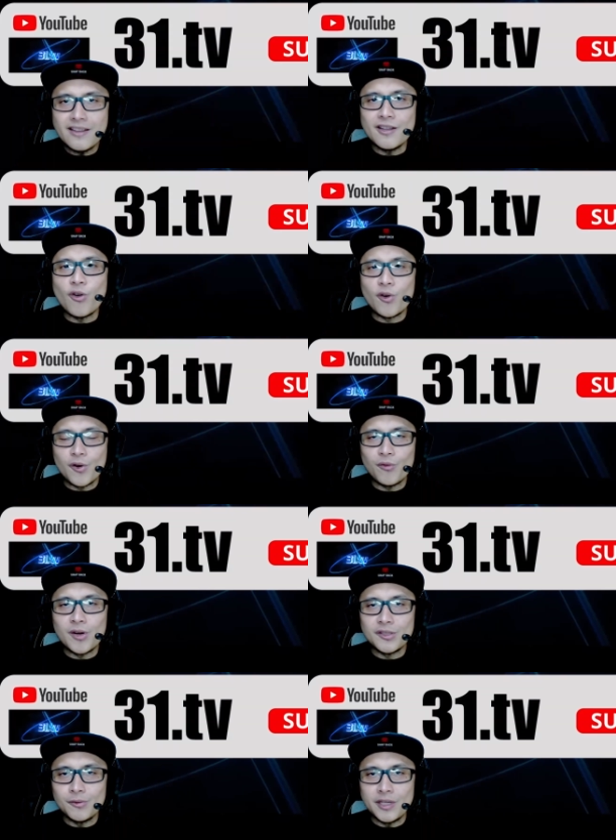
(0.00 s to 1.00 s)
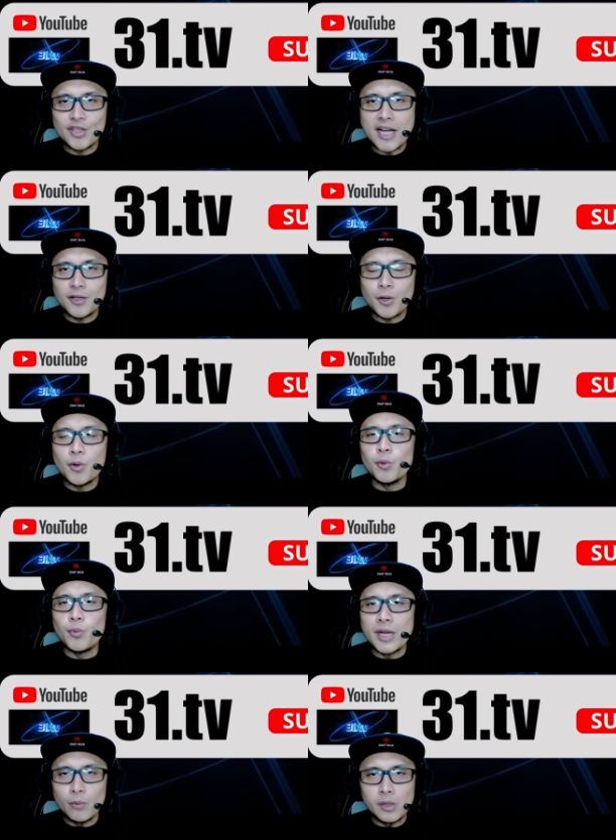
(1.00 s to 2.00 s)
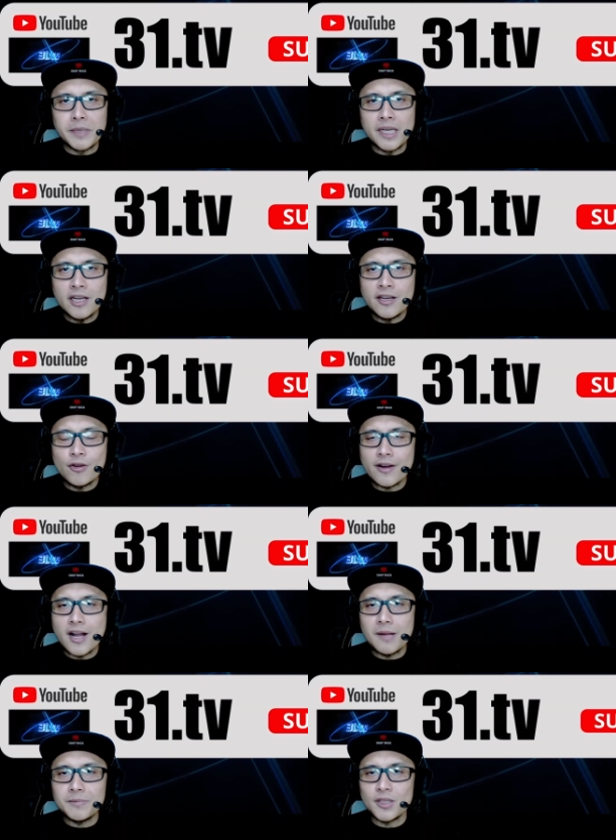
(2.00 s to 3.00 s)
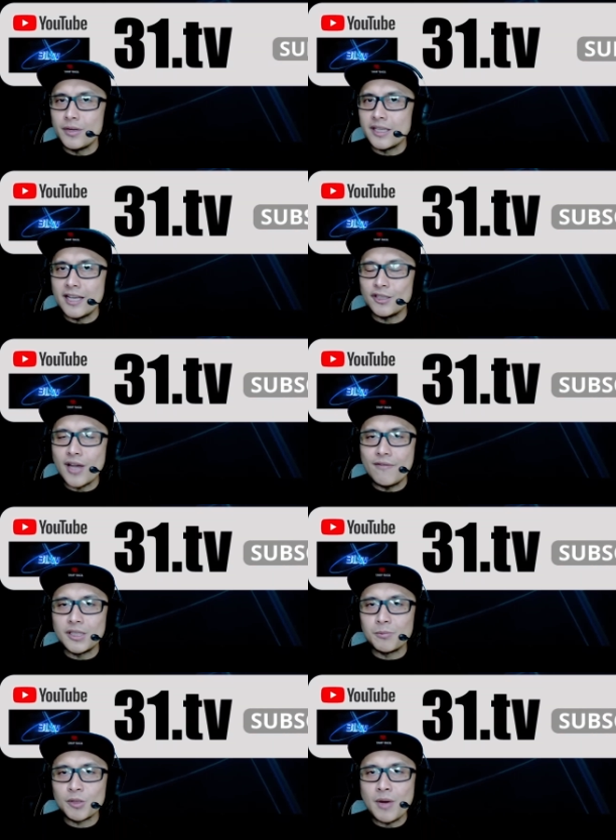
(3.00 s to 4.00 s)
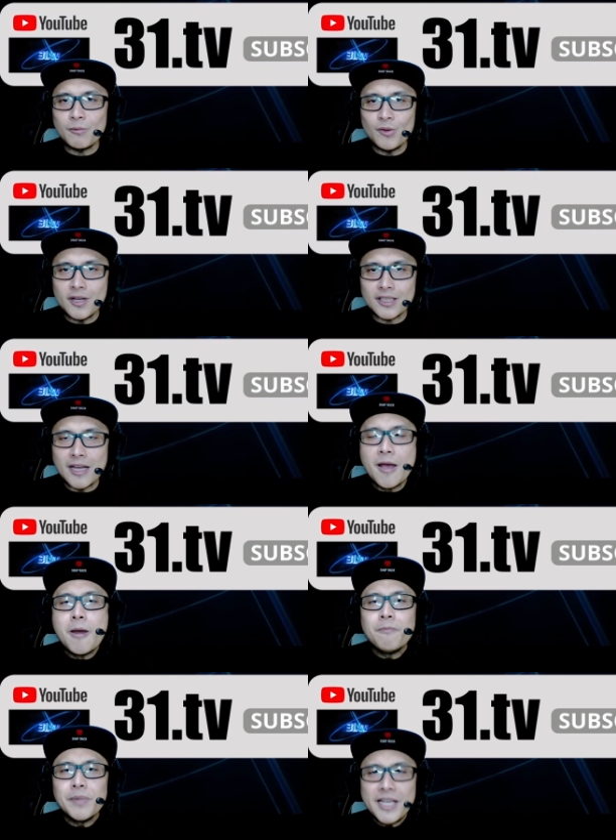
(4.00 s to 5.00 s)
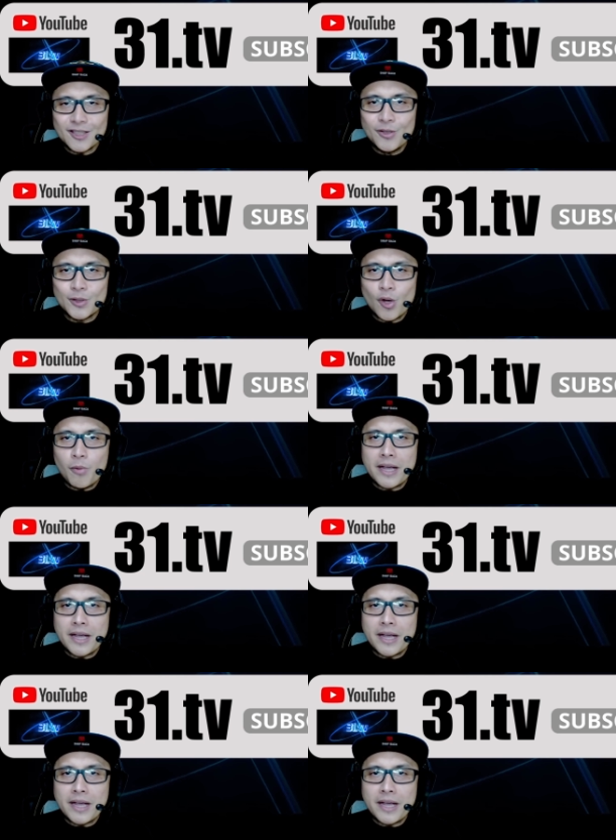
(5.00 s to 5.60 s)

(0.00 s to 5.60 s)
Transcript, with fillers: in order for us to reach that goal, we will be needing your help. So in case you haven't subscribed to us, please do so by